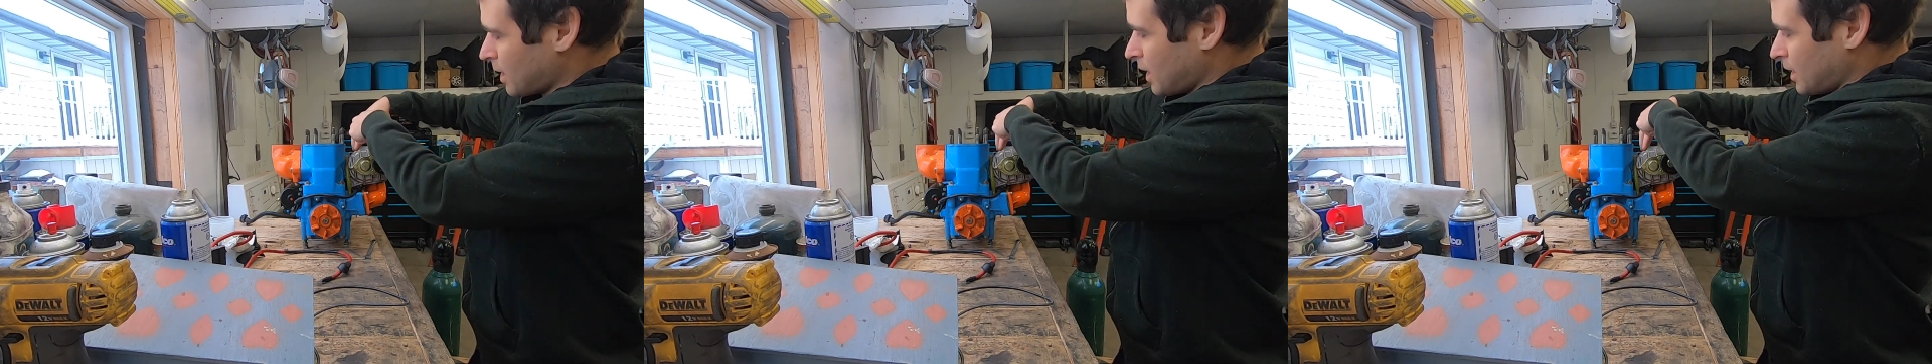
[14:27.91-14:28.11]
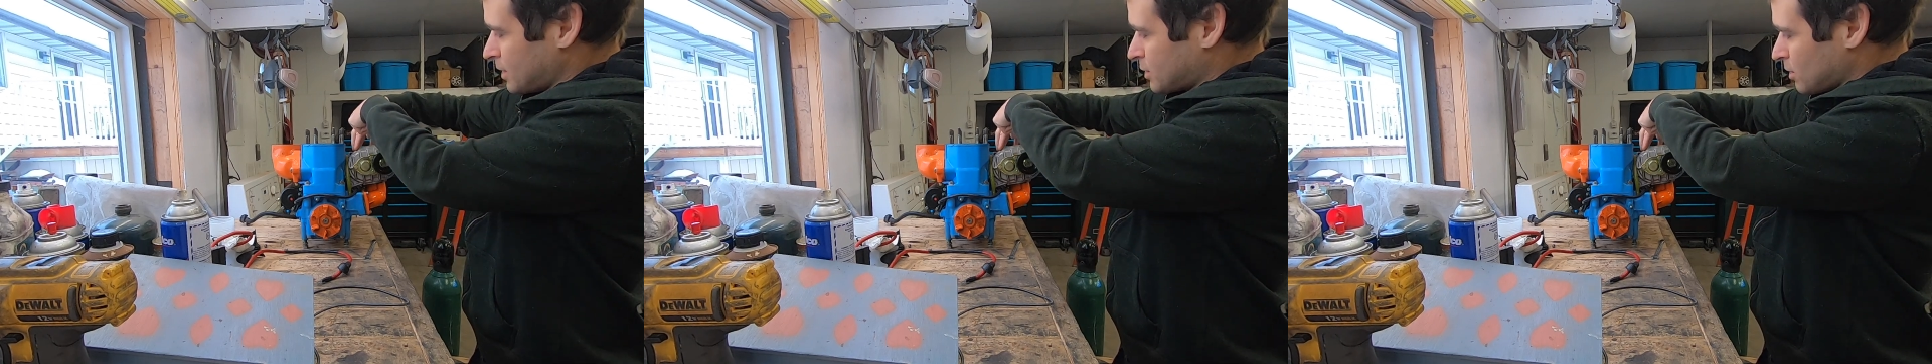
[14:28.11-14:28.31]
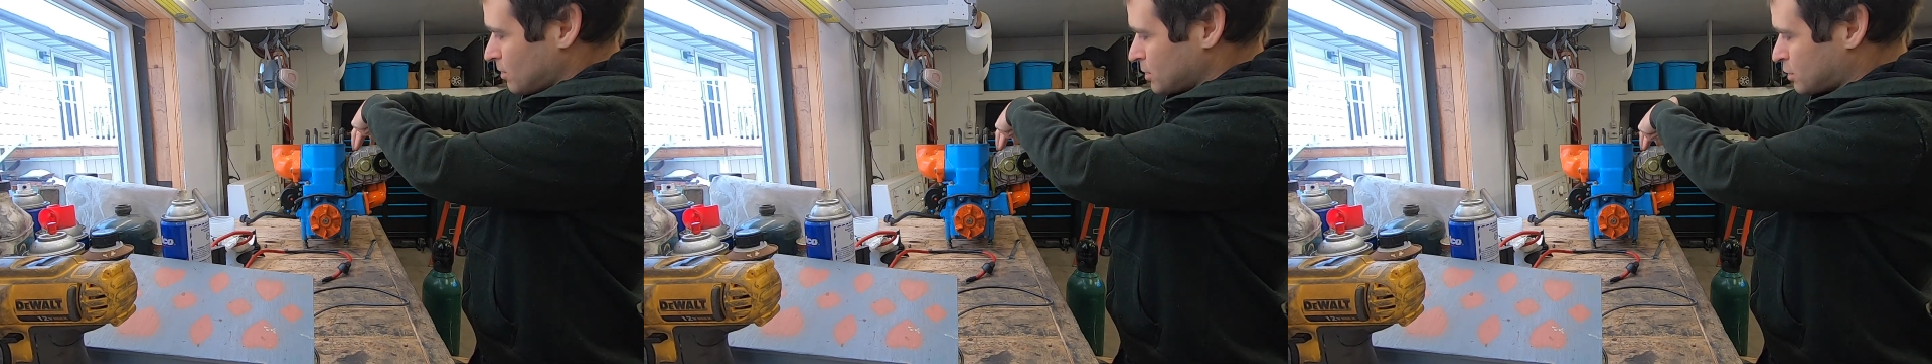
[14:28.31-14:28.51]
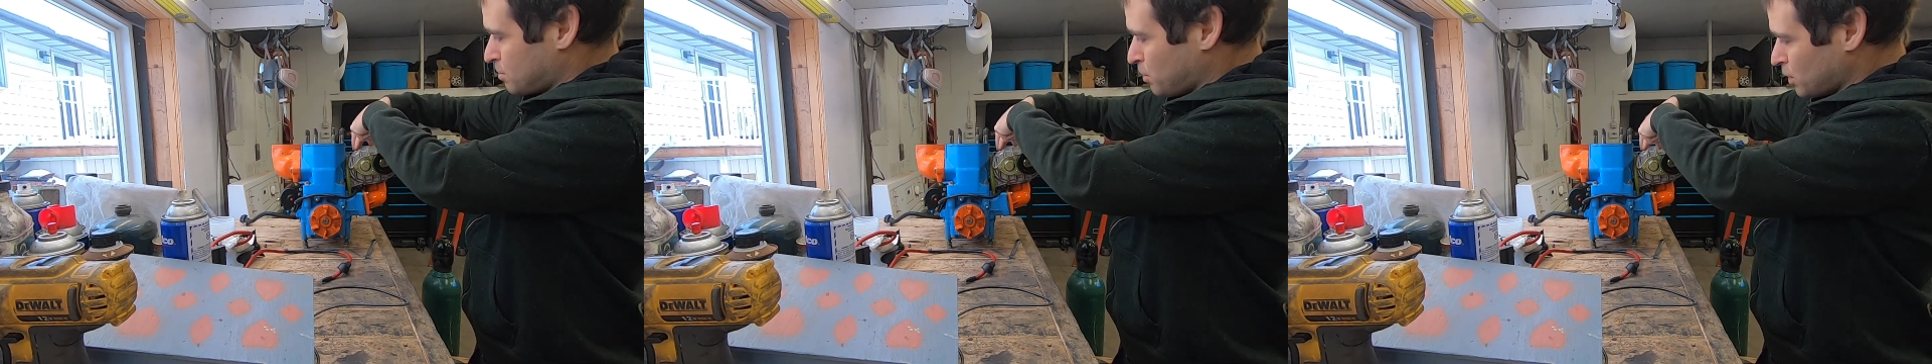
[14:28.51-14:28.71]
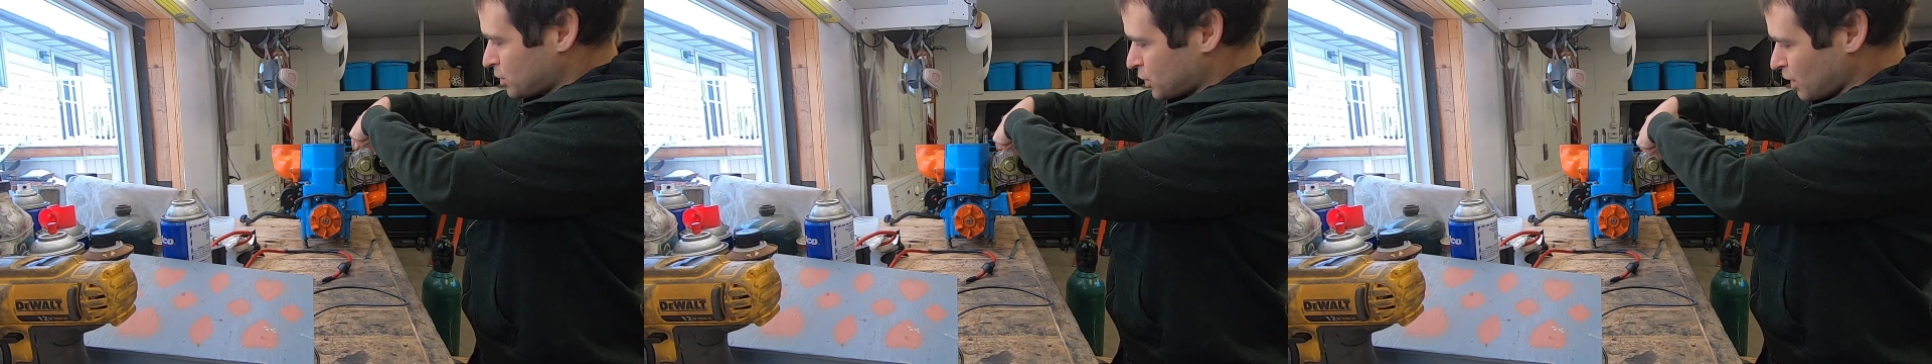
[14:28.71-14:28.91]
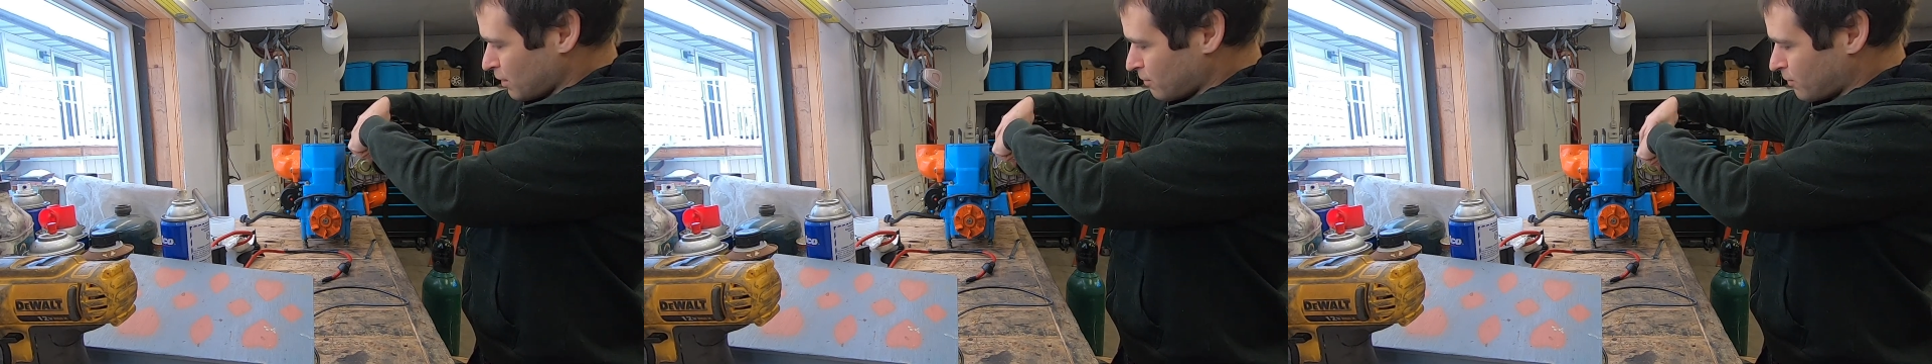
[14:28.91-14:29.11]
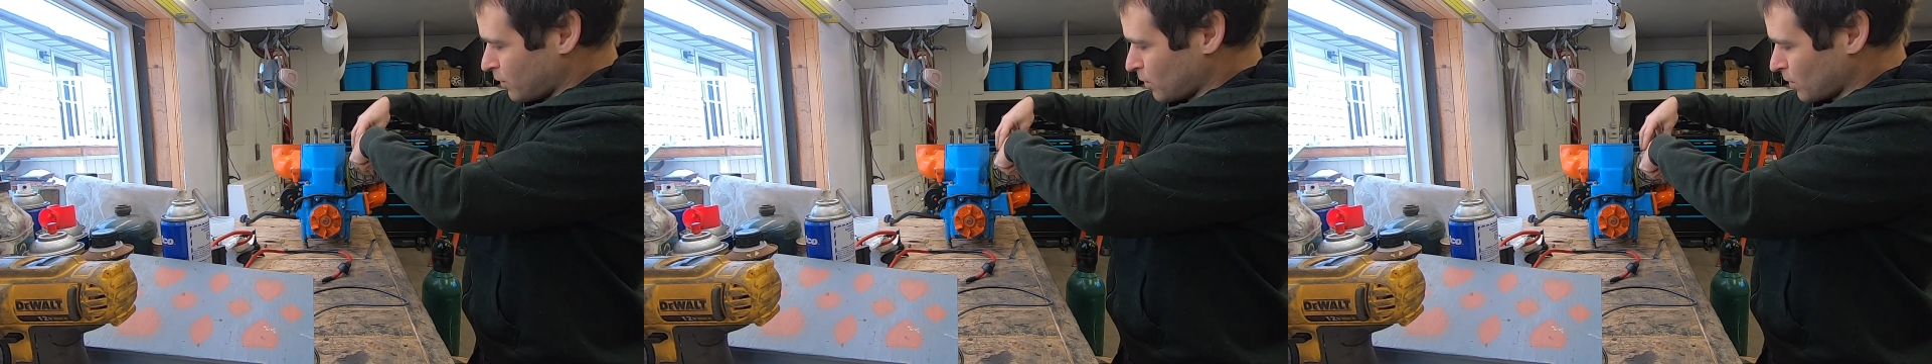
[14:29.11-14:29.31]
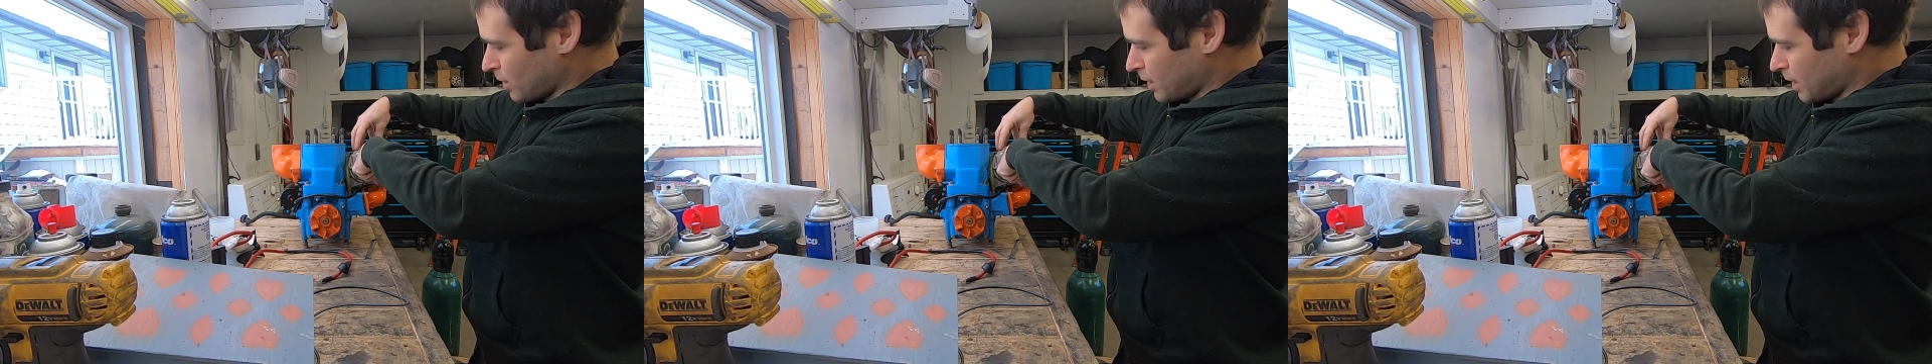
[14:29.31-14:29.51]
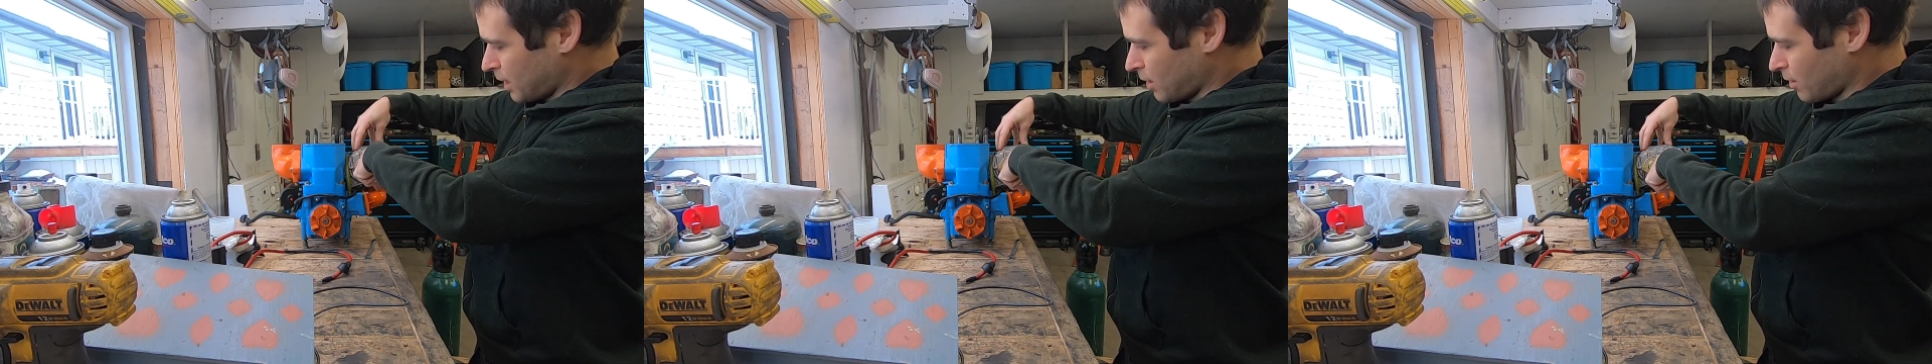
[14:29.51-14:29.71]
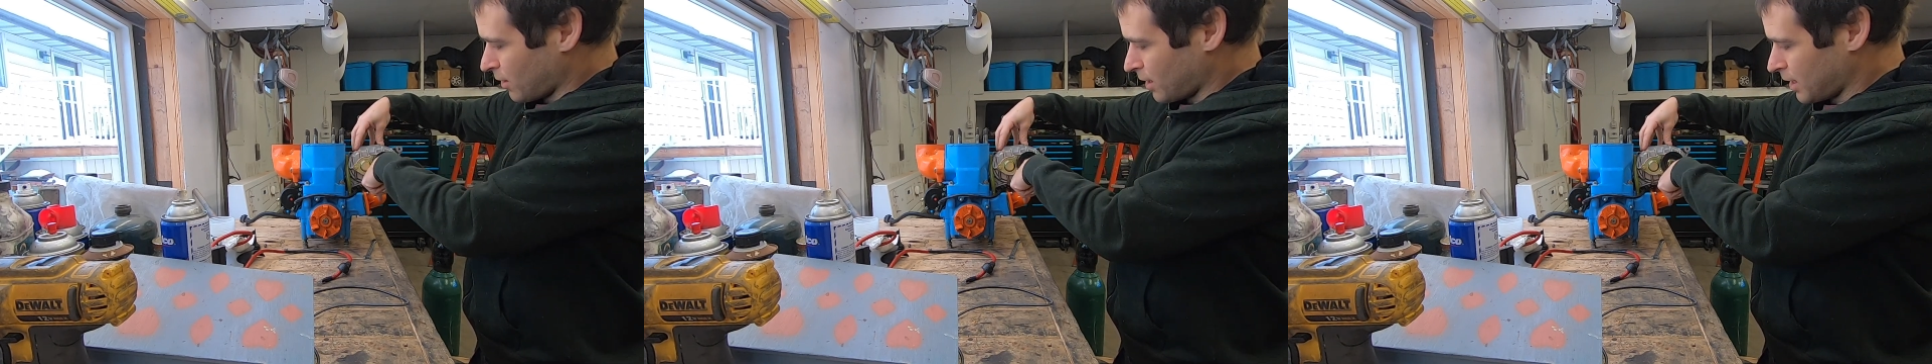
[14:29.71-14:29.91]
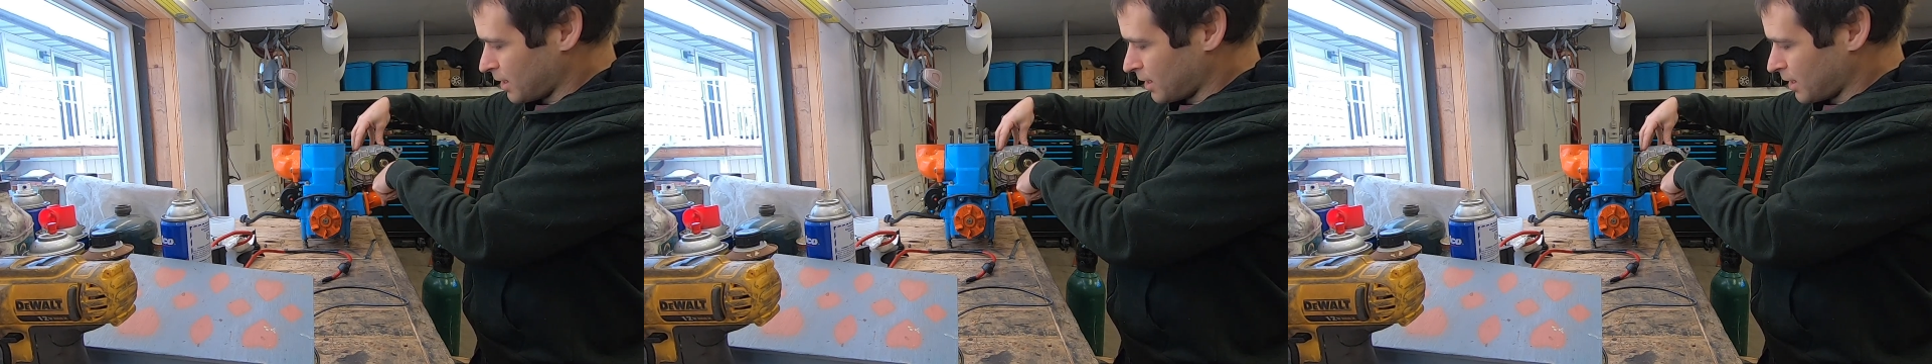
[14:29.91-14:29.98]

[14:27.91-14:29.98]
and so it's pushing fuel and air